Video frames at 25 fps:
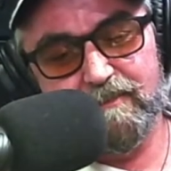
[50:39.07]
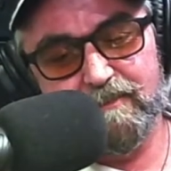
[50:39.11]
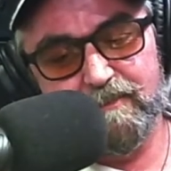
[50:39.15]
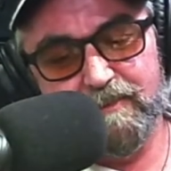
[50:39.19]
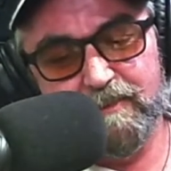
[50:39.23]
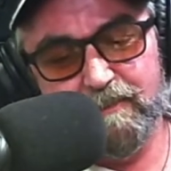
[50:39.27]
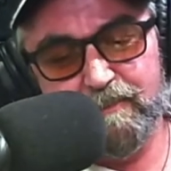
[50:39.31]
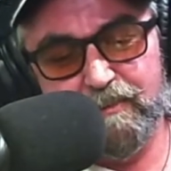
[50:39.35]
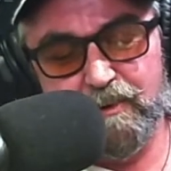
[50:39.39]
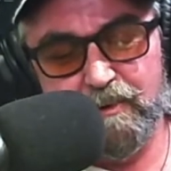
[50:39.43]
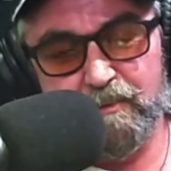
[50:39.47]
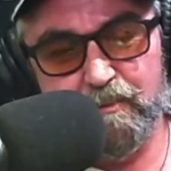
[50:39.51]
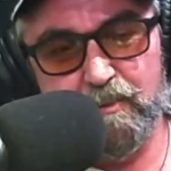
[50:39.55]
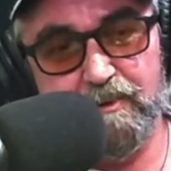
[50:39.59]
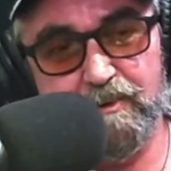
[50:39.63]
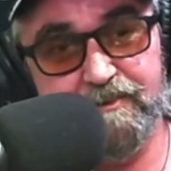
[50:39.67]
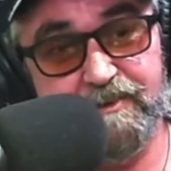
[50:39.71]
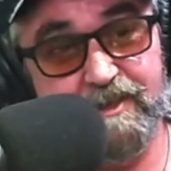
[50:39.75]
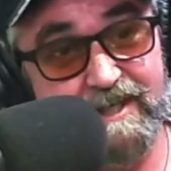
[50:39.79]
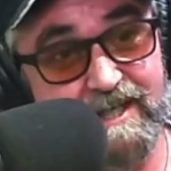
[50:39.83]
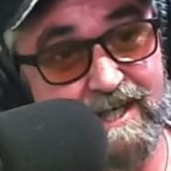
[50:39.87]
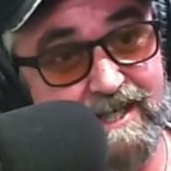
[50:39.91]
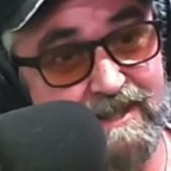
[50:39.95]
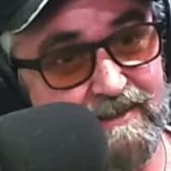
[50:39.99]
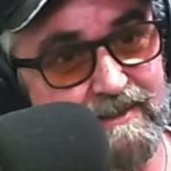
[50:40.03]
the point
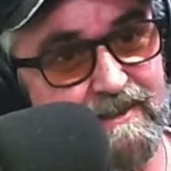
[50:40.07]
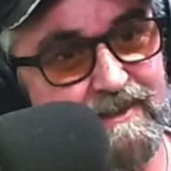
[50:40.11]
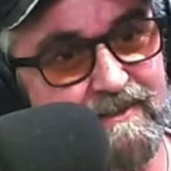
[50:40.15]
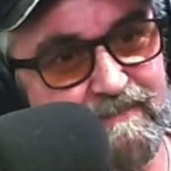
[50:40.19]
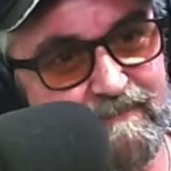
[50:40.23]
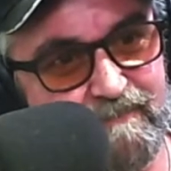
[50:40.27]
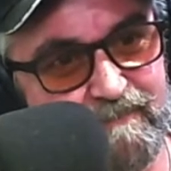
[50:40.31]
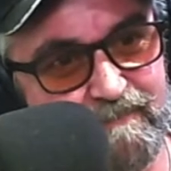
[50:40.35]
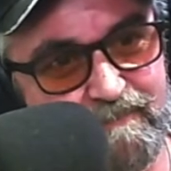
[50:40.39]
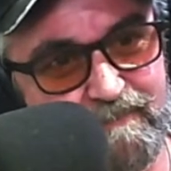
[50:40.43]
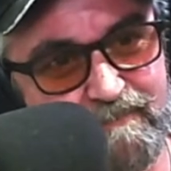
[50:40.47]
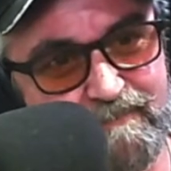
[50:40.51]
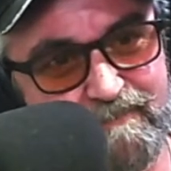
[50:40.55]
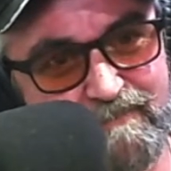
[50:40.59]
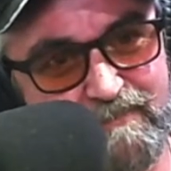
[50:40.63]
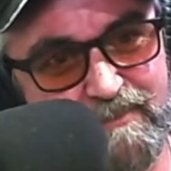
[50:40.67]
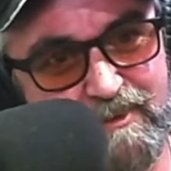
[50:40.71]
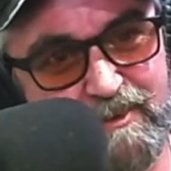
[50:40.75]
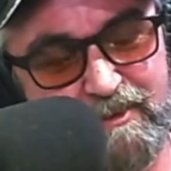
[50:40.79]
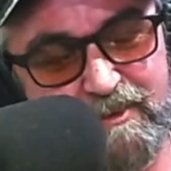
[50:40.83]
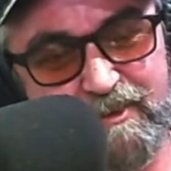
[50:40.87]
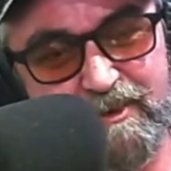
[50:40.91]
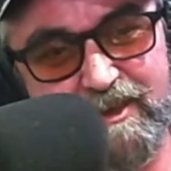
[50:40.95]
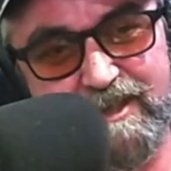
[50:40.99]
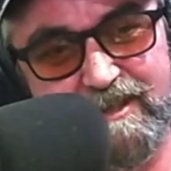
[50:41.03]
was, is
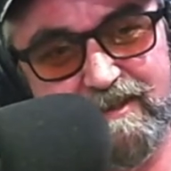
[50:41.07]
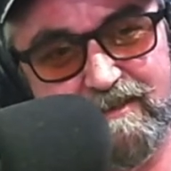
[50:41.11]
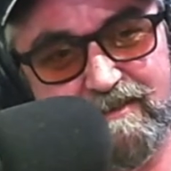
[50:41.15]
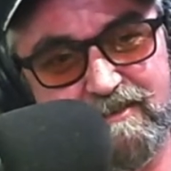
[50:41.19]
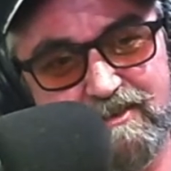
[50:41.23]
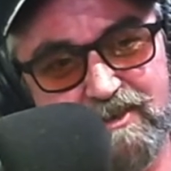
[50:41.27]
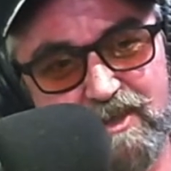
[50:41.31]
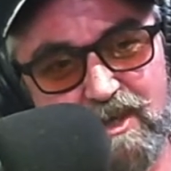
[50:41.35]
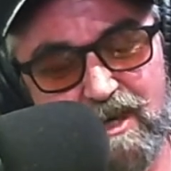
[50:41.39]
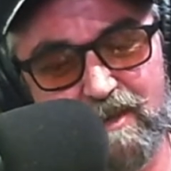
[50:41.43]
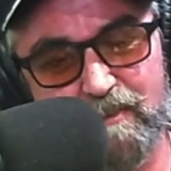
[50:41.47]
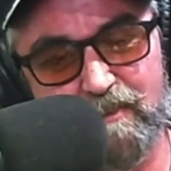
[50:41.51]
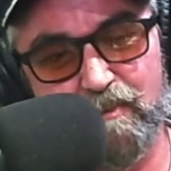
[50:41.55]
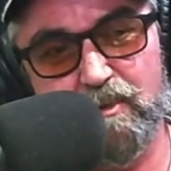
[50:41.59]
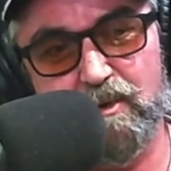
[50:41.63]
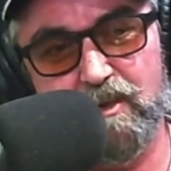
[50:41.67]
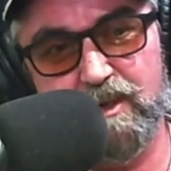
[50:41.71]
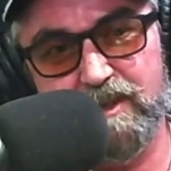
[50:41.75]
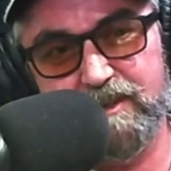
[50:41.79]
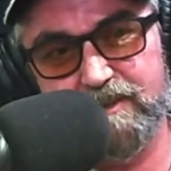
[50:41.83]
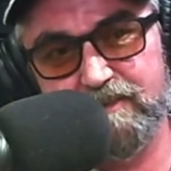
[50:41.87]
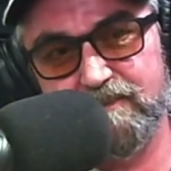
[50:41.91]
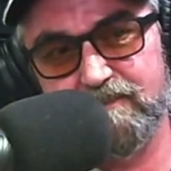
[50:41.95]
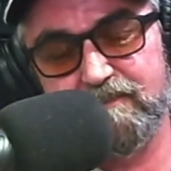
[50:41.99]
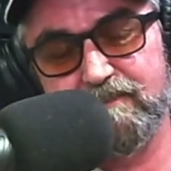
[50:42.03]
you think
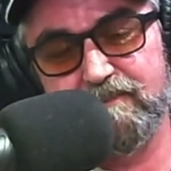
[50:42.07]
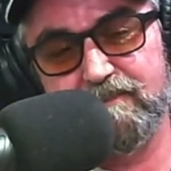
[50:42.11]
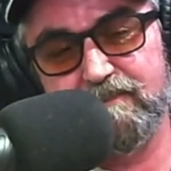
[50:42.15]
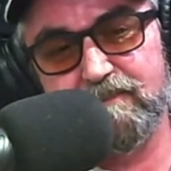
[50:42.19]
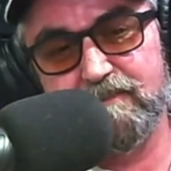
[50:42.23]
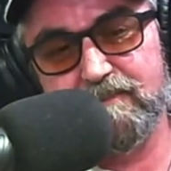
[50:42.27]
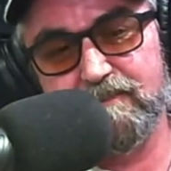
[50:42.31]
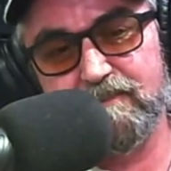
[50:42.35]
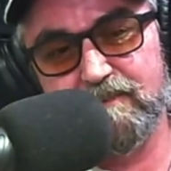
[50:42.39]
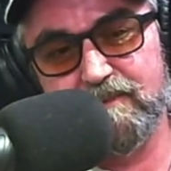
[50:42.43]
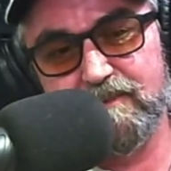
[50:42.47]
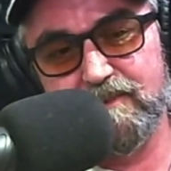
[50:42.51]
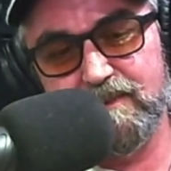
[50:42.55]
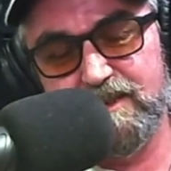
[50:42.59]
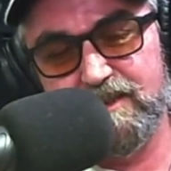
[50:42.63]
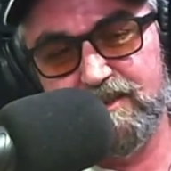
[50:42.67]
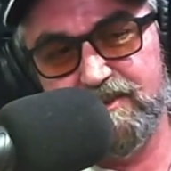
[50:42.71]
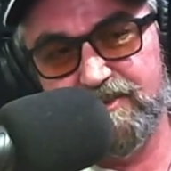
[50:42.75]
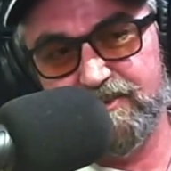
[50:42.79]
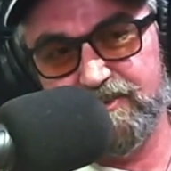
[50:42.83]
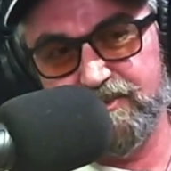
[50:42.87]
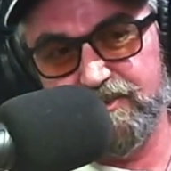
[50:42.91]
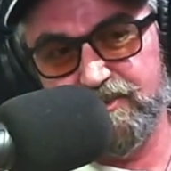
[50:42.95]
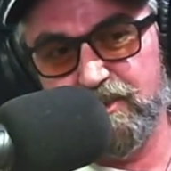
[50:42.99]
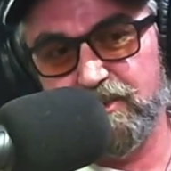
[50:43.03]
Taiwan
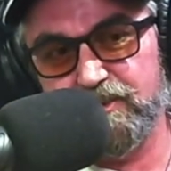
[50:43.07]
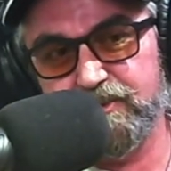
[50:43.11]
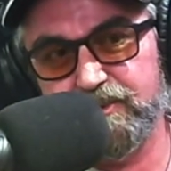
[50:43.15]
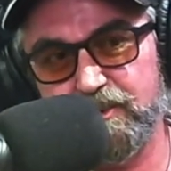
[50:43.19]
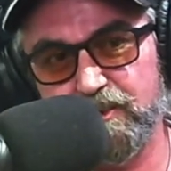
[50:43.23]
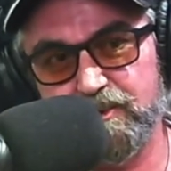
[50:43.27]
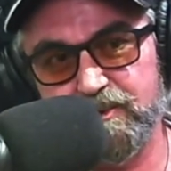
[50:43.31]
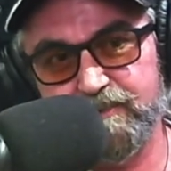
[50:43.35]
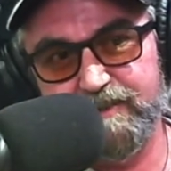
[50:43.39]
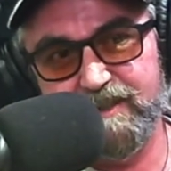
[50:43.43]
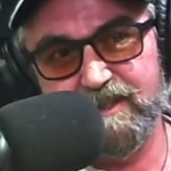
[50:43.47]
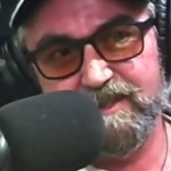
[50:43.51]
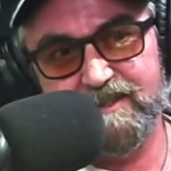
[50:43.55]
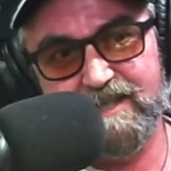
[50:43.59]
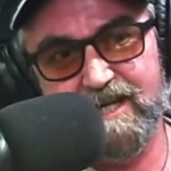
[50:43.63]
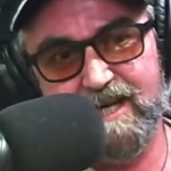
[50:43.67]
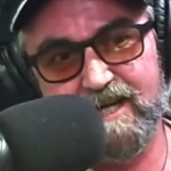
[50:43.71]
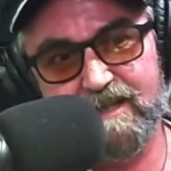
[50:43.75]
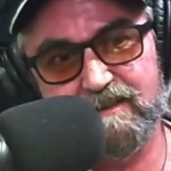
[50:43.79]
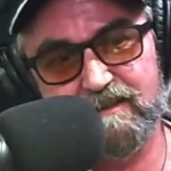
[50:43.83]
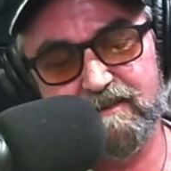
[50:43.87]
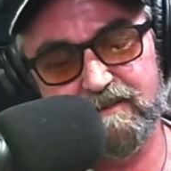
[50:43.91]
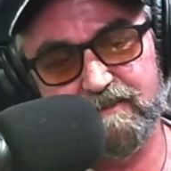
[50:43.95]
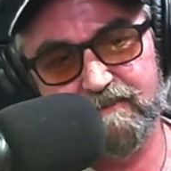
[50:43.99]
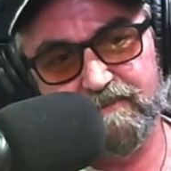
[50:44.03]
is not going to be
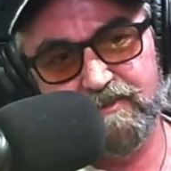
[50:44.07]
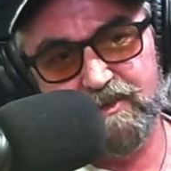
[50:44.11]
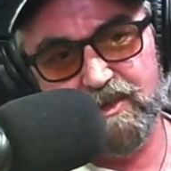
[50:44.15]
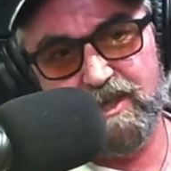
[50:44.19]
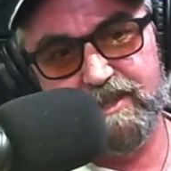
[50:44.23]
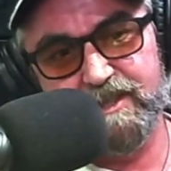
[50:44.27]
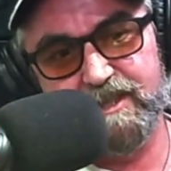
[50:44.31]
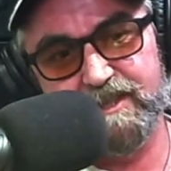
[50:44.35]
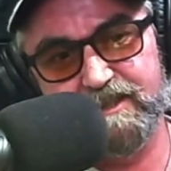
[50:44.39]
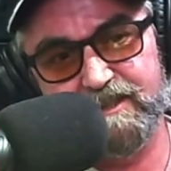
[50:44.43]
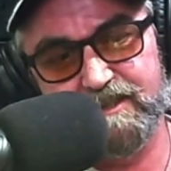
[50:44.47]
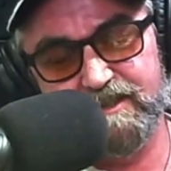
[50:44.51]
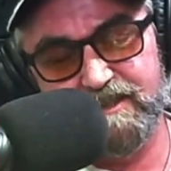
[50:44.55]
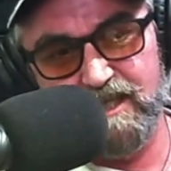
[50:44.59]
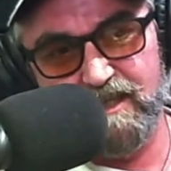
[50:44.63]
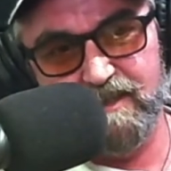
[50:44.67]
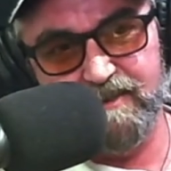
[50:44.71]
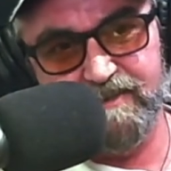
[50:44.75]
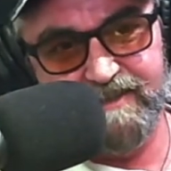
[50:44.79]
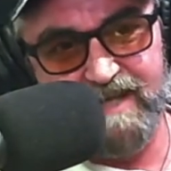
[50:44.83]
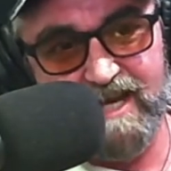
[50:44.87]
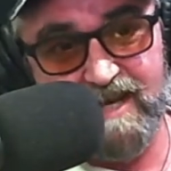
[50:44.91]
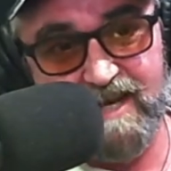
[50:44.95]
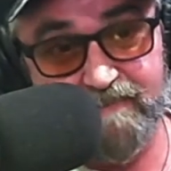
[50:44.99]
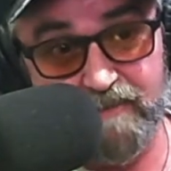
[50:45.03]
attacked, and if China
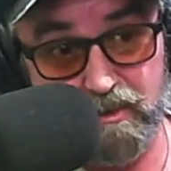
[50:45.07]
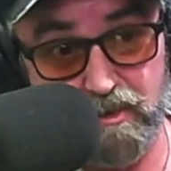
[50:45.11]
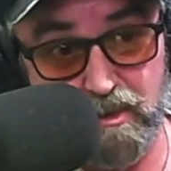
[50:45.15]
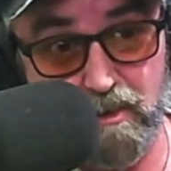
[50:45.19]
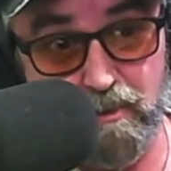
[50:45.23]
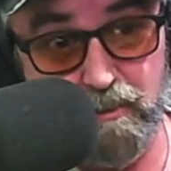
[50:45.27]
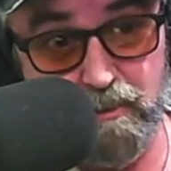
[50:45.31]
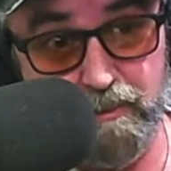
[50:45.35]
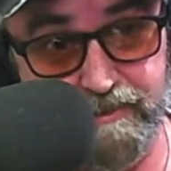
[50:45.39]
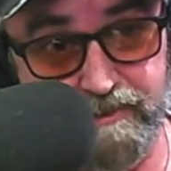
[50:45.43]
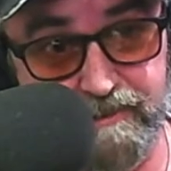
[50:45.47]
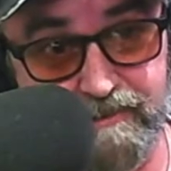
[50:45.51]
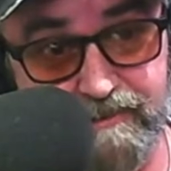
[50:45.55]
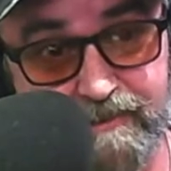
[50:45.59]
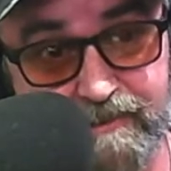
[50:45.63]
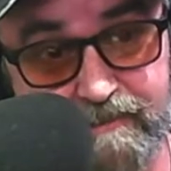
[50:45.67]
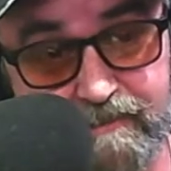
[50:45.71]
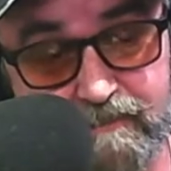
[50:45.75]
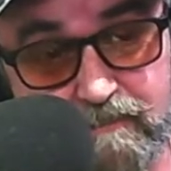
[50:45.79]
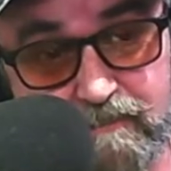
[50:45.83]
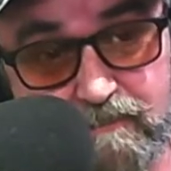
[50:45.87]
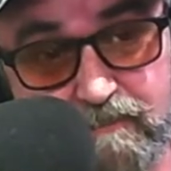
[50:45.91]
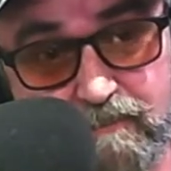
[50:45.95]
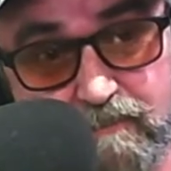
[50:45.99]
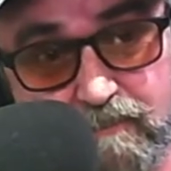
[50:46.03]
does have a go at
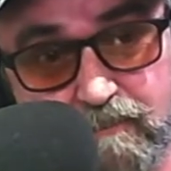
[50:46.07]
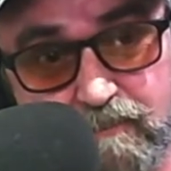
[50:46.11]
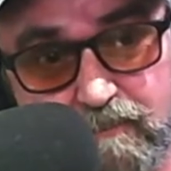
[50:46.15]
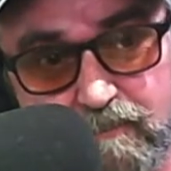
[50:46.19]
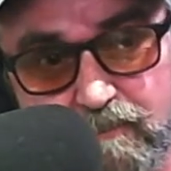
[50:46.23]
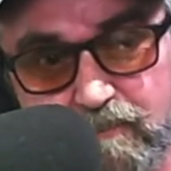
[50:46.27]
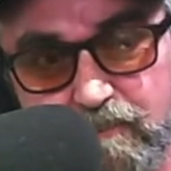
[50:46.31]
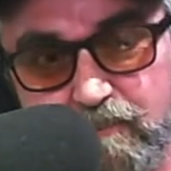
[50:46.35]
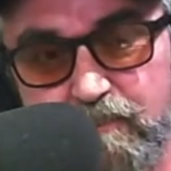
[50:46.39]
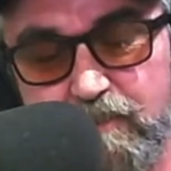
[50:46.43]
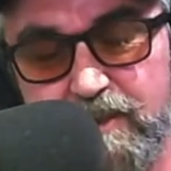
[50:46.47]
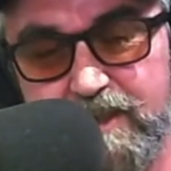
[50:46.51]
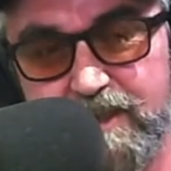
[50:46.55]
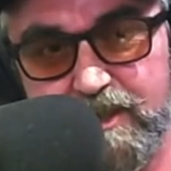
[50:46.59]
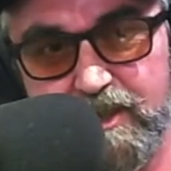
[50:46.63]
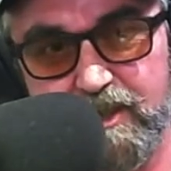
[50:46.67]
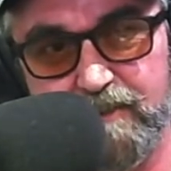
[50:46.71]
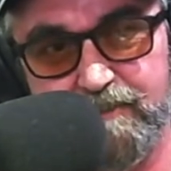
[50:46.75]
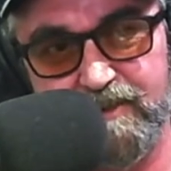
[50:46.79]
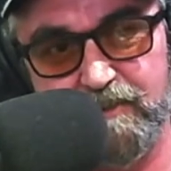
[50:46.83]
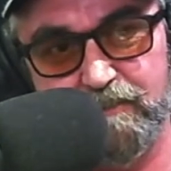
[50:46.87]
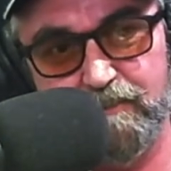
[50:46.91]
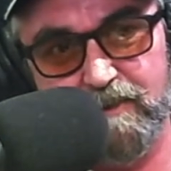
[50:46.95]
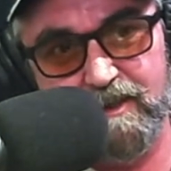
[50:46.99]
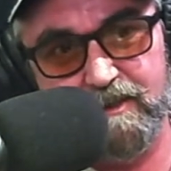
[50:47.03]
us, we're
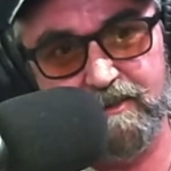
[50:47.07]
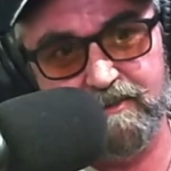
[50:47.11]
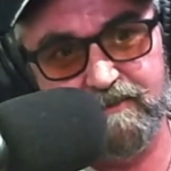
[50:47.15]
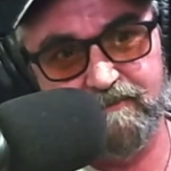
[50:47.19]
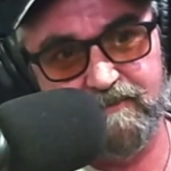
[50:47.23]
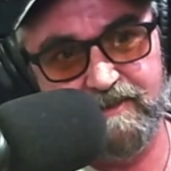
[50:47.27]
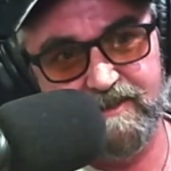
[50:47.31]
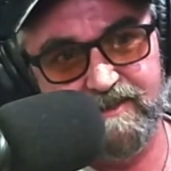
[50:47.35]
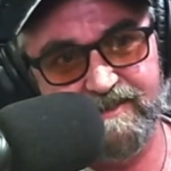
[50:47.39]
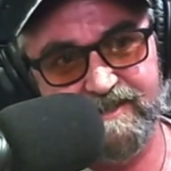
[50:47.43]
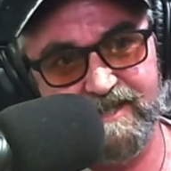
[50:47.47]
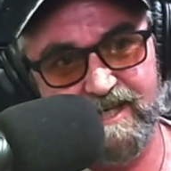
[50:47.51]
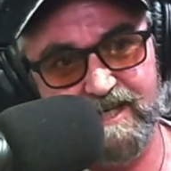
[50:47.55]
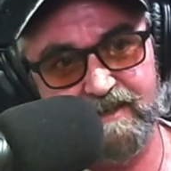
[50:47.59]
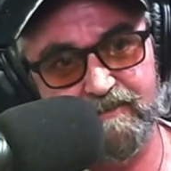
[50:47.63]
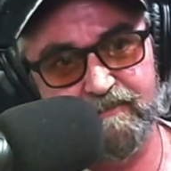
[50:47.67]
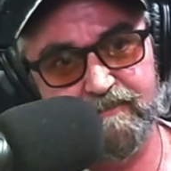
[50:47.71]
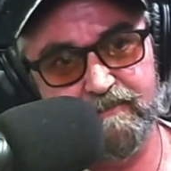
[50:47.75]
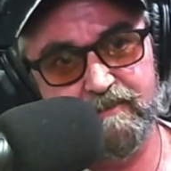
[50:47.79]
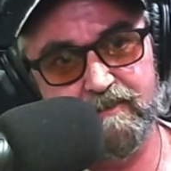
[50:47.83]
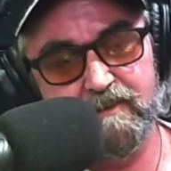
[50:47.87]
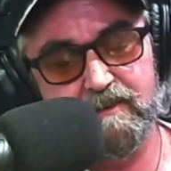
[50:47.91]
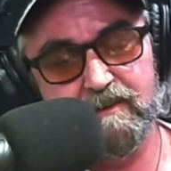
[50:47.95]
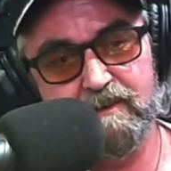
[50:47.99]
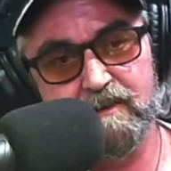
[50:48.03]
going to be relatively
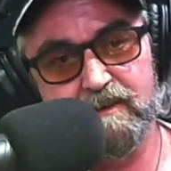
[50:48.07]
safe.